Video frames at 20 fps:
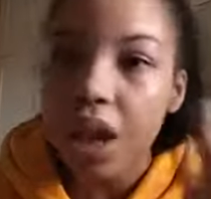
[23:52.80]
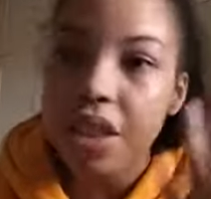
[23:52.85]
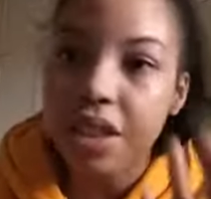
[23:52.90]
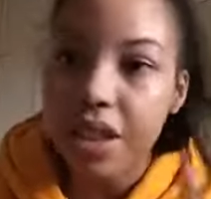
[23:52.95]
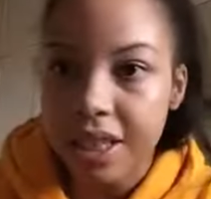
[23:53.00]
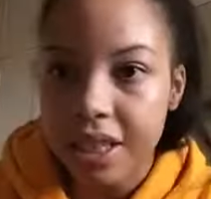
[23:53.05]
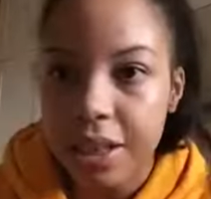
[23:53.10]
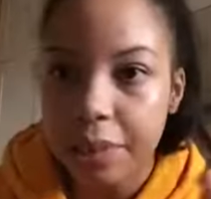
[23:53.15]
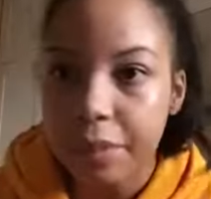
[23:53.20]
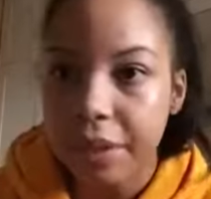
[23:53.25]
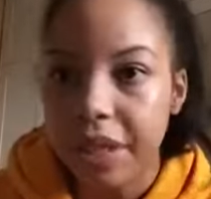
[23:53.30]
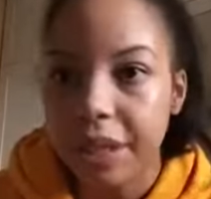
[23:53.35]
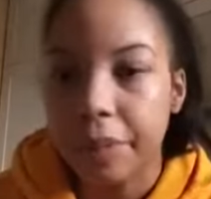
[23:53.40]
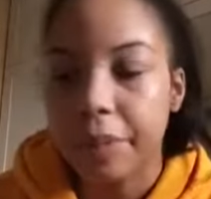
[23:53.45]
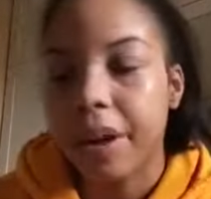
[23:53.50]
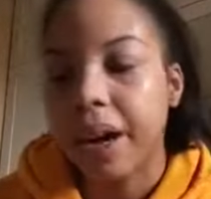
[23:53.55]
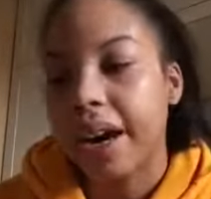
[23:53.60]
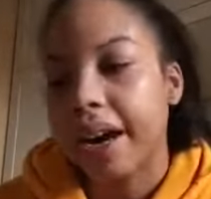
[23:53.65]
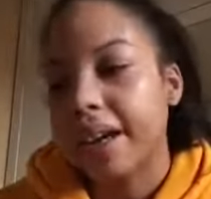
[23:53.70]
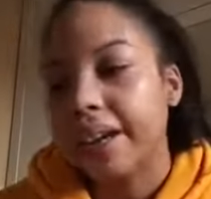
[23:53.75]
that's the meaning
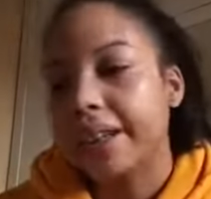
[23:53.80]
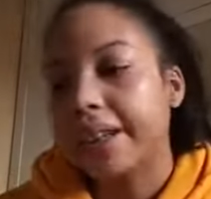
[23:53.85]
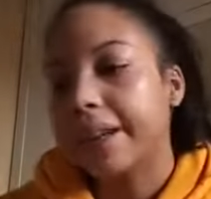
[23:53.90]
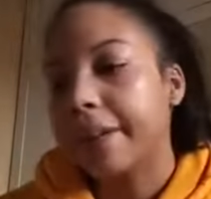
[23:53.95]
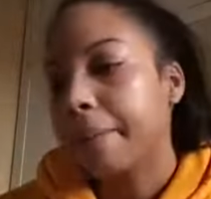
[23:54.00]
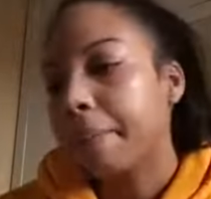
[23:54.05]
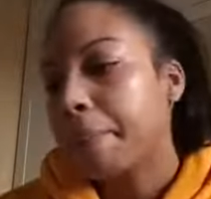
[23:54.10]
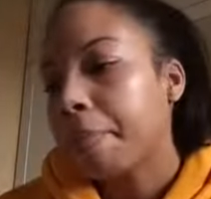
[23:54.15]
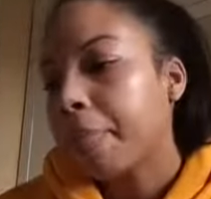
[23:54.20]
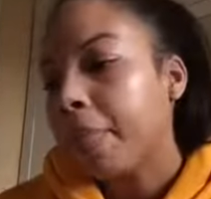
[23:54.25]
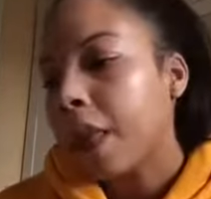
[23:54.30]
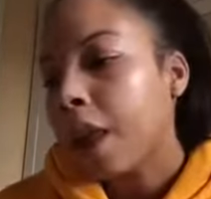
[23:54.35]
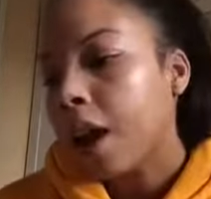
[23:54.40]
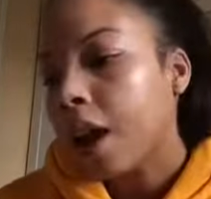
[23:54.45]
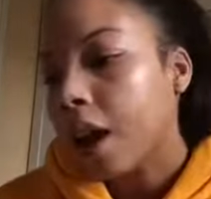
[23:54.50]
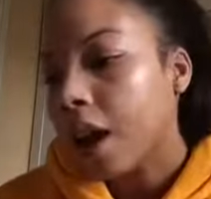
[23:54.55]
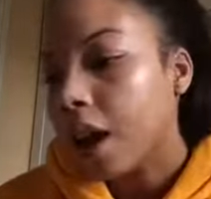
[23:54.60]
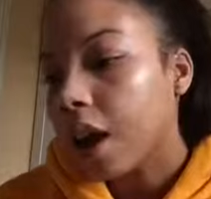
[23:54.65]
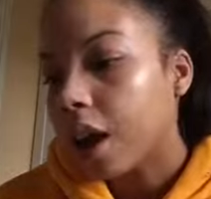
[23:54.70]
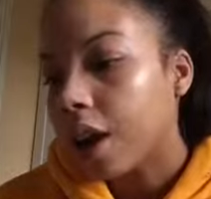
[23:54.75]
behind it.
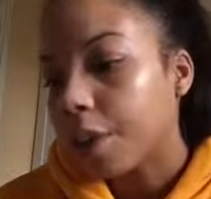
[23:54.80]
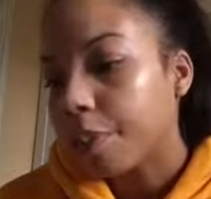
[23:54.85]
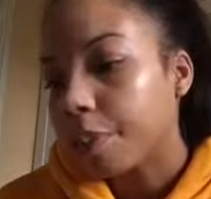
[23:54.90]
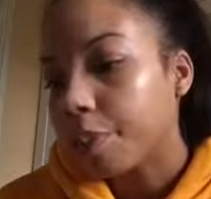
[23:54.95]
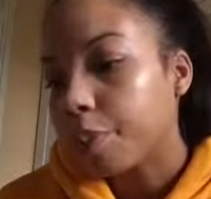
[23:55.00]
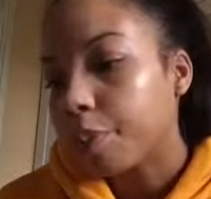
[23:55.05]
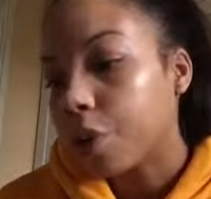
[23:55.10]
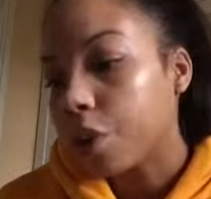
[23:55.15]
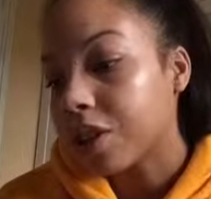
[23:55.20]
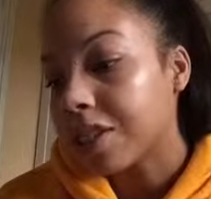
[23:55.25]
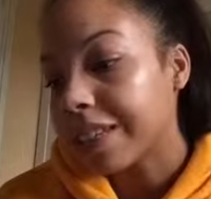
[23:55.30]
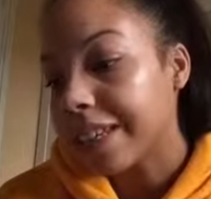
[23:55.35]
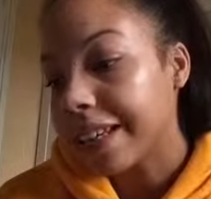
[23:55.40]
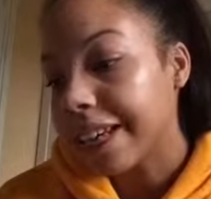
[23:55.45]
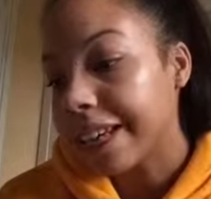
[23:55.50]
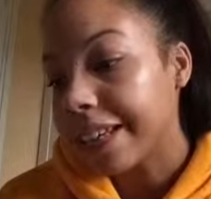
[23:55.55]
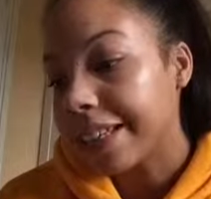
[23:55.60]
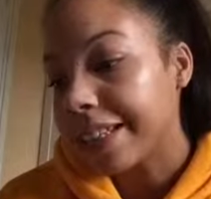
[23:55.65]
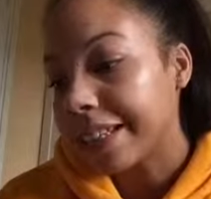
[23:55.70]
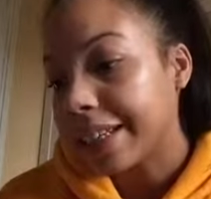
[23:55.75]
Um, Boss
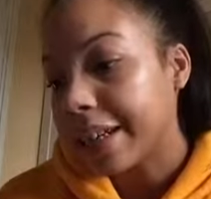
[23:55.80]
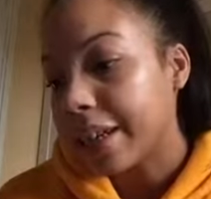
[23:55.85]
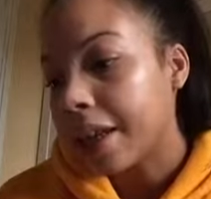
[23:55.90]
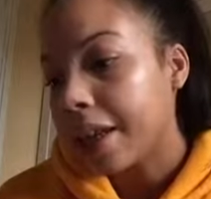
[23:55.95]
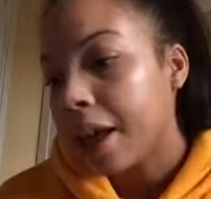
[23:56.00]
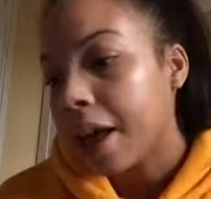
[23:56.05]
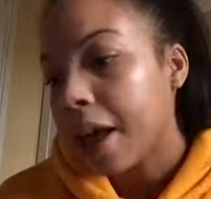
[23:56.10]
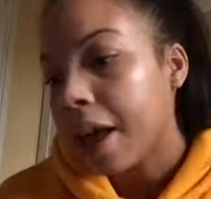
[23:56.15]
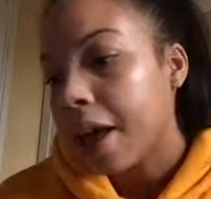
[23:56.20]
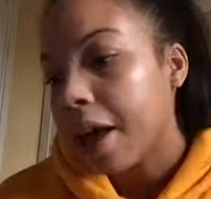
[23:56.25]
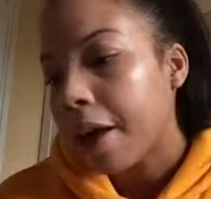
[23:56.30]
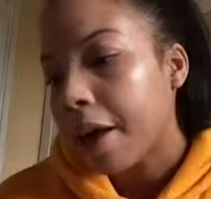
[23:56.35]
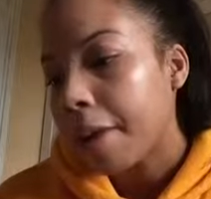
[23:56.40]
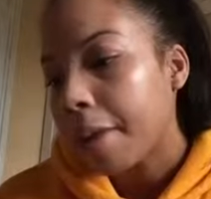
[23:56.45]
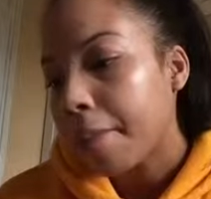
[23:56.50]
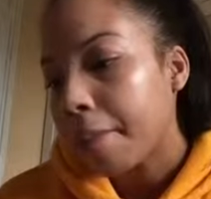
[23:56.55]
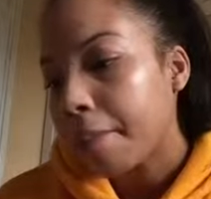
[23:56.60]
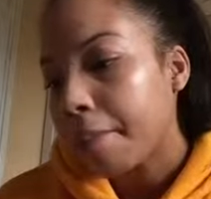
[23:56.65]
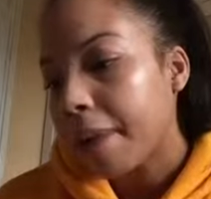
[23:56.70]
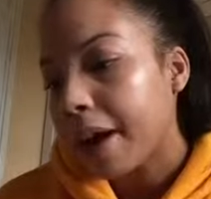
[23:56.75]
Lady,
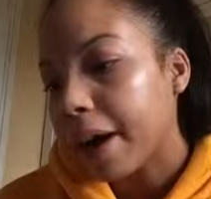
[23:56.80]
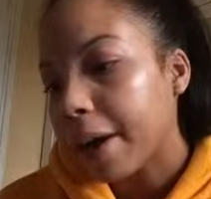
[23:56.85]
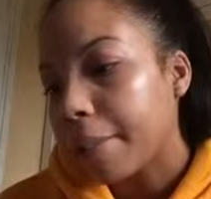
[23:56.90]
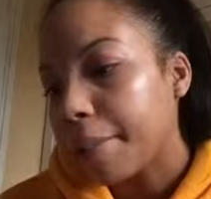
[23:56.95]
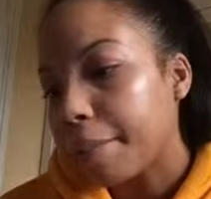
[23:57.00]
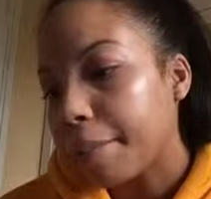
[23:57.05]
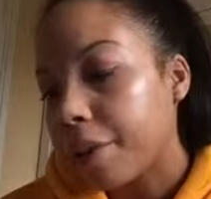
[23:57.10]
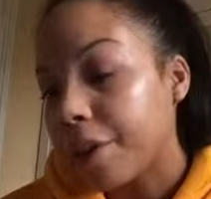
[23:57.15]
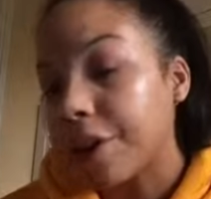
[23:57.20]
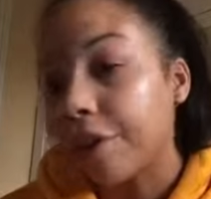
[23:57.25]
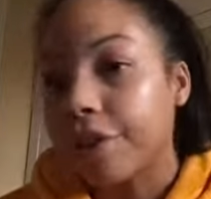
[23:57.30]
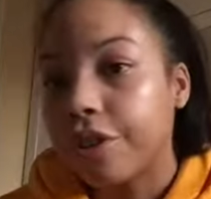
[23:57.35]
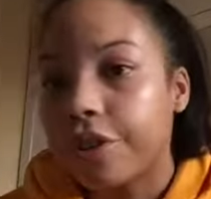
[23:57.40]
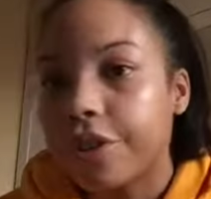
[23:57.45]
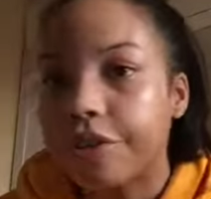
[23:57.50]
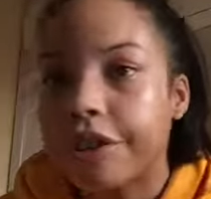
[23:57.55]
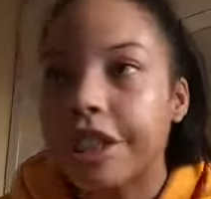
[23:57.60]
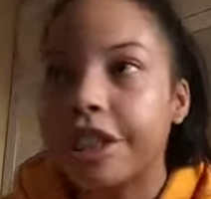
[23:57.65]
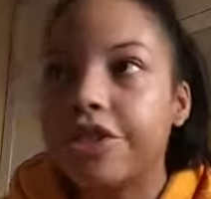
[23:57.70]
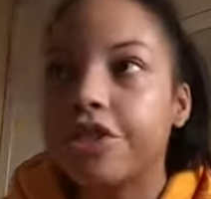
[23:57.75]
matte burnt
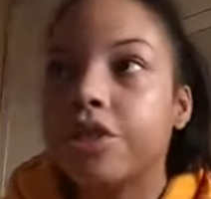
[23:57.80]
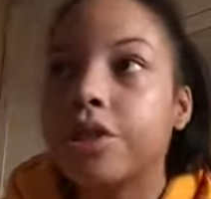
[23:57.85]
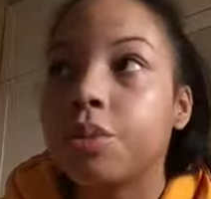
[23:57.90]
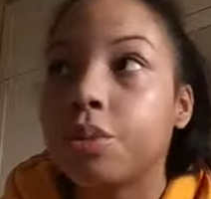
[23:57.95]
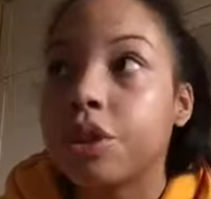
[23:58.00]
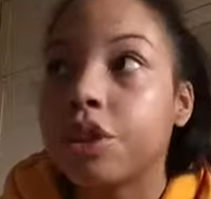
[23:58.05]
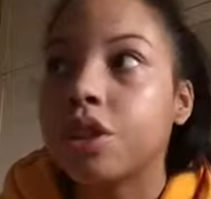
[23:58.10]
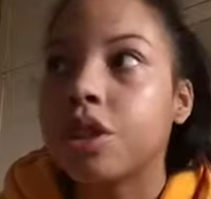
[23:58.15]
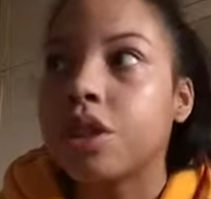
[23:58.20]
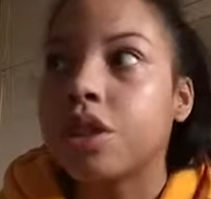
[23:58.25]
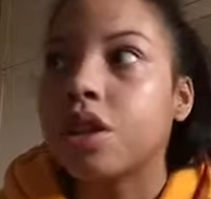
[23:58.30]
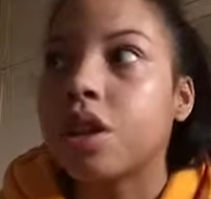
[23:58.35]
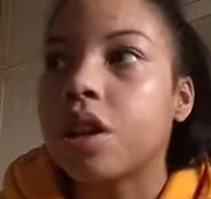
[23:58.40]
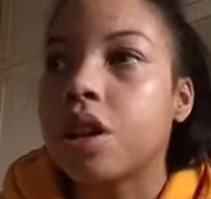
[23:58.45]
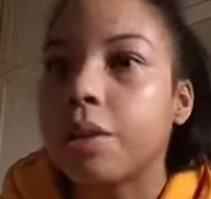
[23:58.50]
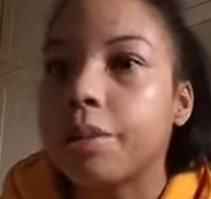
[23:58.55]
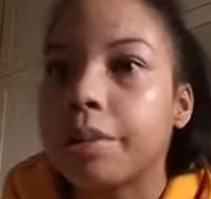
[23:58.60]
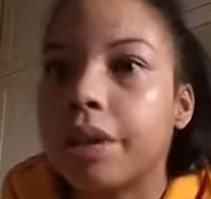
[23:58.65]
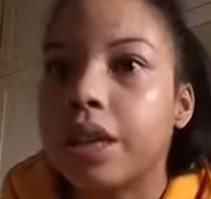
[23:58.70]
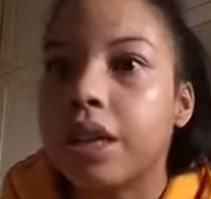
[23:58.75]
orange, which is
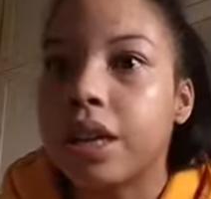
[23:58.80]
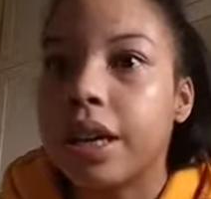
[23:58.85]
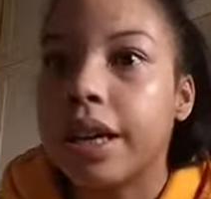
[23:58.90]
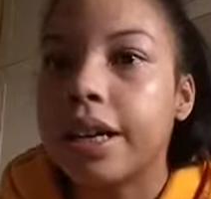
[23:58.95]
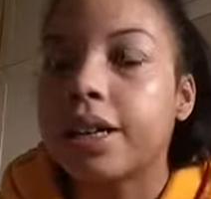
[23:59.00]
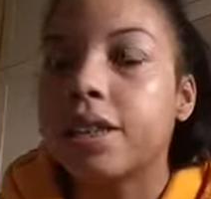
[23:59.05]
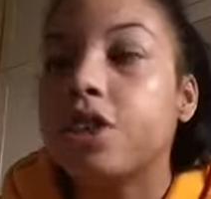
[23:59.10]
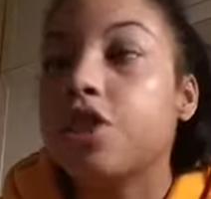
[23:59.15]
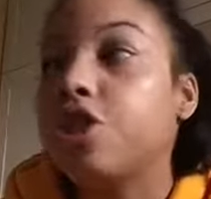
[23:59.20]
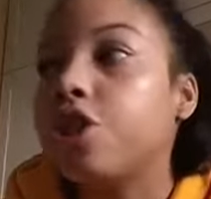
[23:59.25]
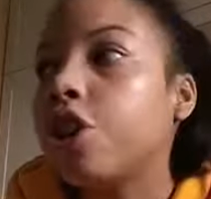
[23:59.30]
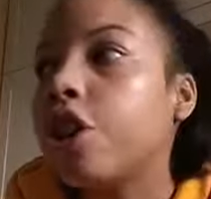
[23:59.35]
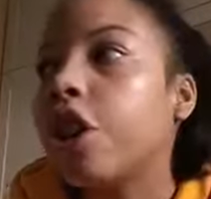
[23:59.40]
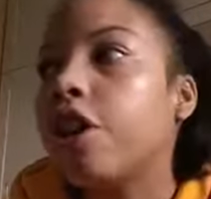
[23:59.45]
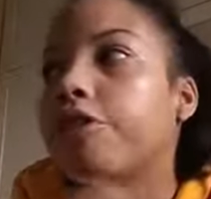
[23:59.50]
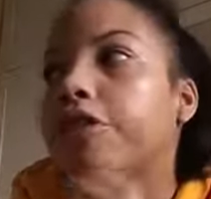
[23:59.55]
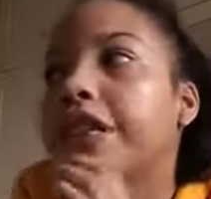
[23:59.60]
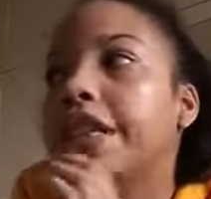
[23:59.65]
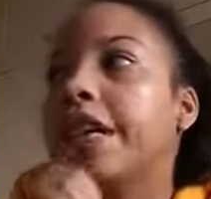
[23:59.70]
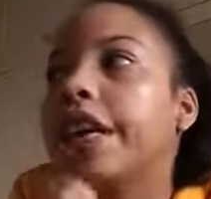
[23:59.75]
gonna be nice. She
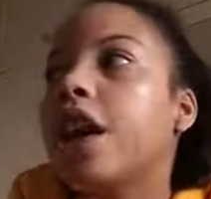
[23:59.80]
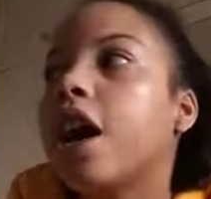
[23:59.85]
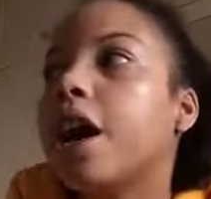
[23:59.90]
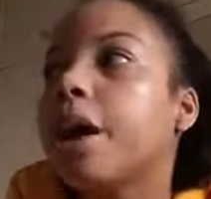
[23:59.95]
can't really